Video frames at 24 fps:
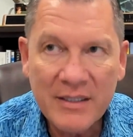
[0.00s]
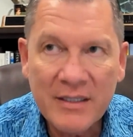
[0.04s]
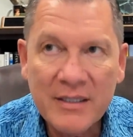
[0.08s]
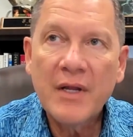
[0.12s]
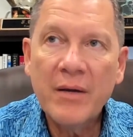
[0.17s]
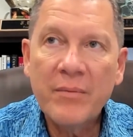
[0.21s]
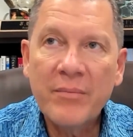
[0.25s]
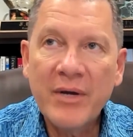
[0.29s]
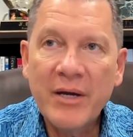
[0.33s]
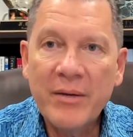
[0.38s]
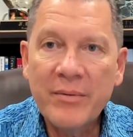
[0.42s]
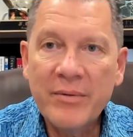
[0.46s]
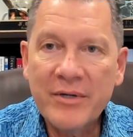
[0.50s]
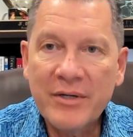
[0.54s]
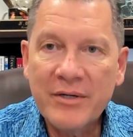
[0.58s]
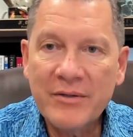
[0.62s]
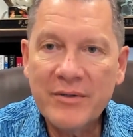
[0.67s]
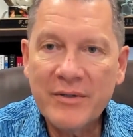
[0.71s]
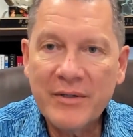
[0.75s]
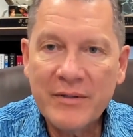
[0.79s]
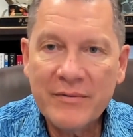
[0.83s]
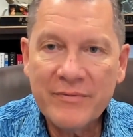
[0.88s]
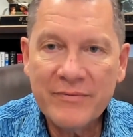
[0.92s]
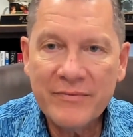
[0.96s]
And maybe
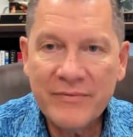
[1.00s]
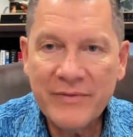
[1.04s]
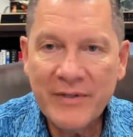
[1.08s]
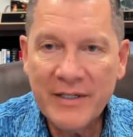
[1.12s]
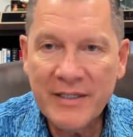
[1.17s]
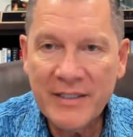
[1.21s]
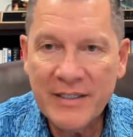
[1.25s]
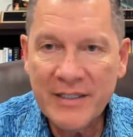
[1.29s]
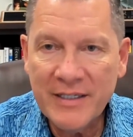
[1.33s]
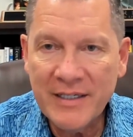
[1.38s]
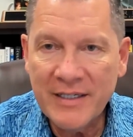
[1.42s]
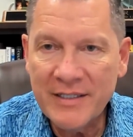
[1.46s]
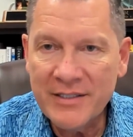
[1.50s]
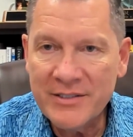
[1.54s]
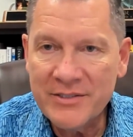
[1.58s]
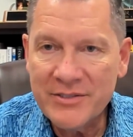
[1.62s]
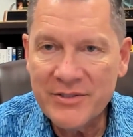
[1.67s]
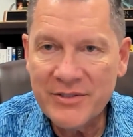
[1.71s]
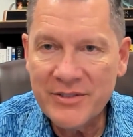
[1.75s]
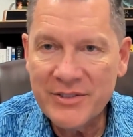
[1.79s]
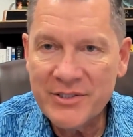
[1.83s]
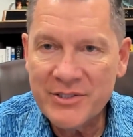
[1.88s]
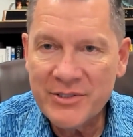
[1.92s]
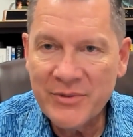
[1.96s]
it'll finally
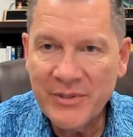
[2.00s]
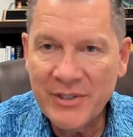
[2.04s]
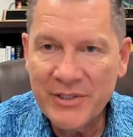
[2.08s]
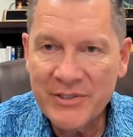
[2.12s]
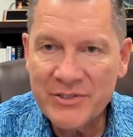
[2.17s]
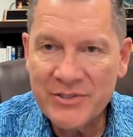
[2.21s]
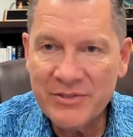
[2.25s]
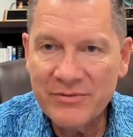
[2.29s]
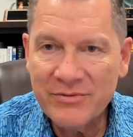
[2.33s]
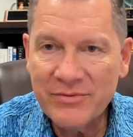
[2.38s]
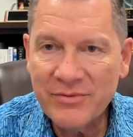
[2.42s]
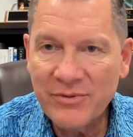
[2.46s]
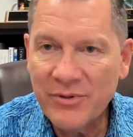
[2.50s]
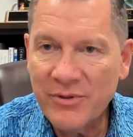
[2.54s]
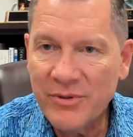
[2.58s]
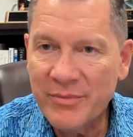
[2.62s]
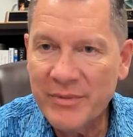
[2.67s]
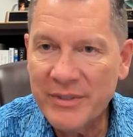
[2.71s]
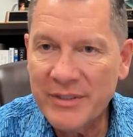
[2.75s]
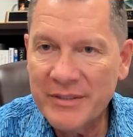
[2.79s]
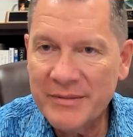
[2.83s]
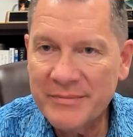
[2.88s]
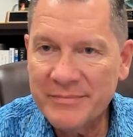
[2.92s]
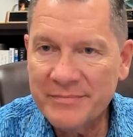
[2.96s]
answer this question for
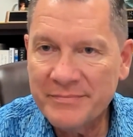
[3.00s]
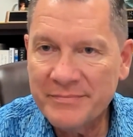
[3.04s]
me.